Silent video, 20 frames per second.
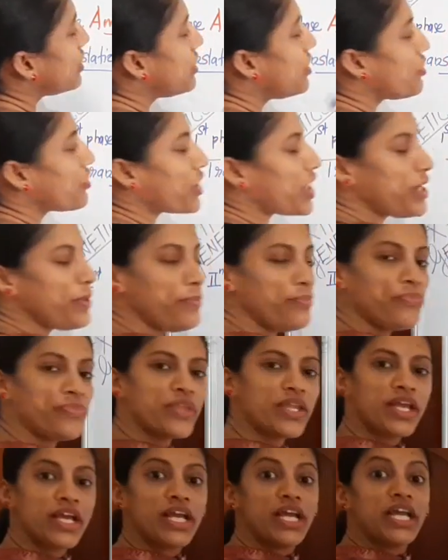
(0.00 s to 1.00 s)

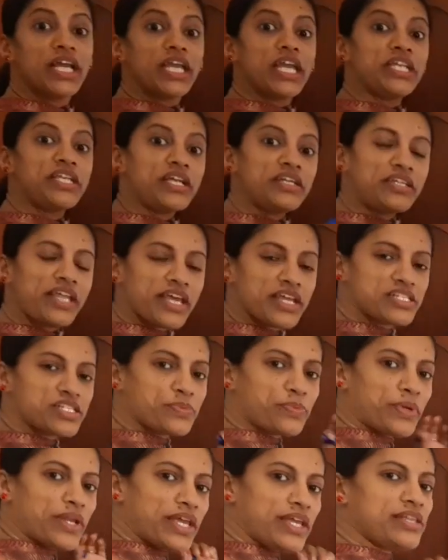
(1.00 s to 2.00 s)
Okay, it
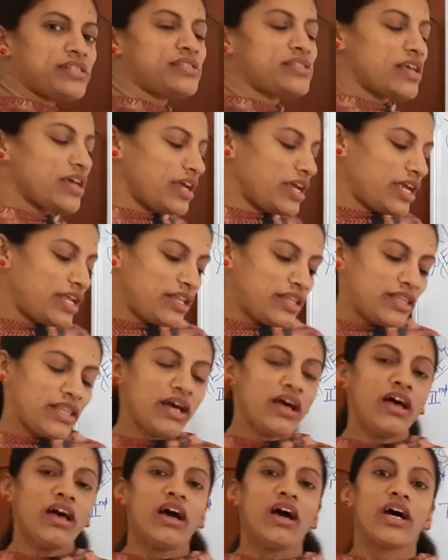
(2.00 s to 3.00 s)
takes place in
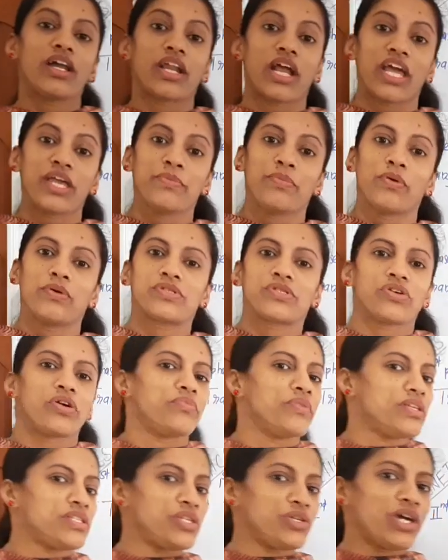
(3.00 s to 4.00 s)
the
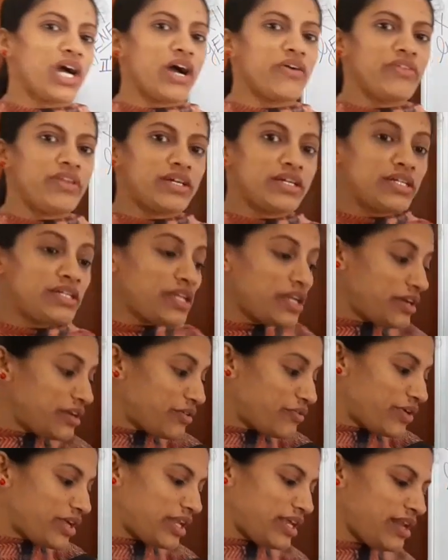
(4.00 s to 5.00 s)
ribosome. This you have learned
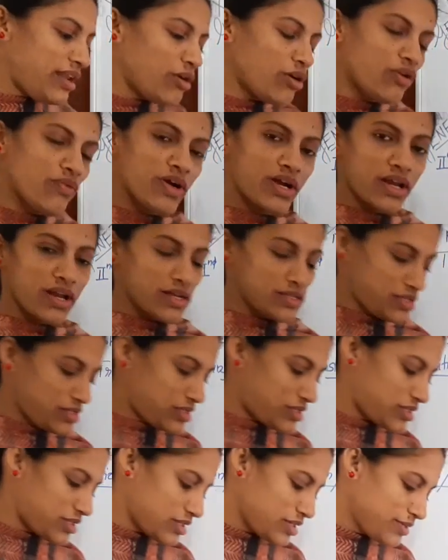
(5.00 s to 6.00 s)
in very lower
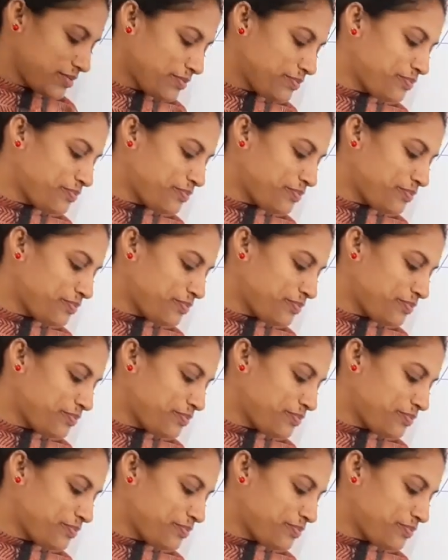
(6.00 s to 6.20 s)
classes.